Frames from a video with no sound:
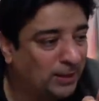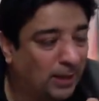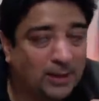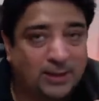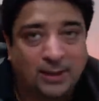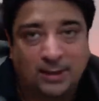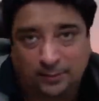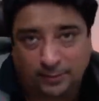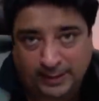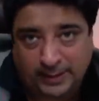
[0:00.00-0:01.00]
class
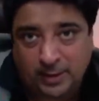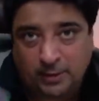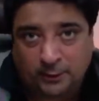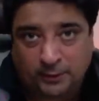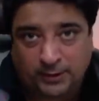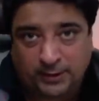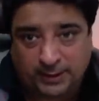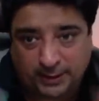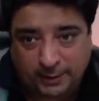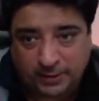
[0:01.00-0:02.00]
right now after
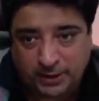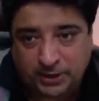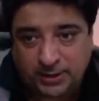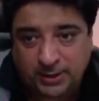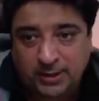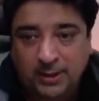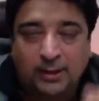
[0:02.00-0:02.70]
this live session.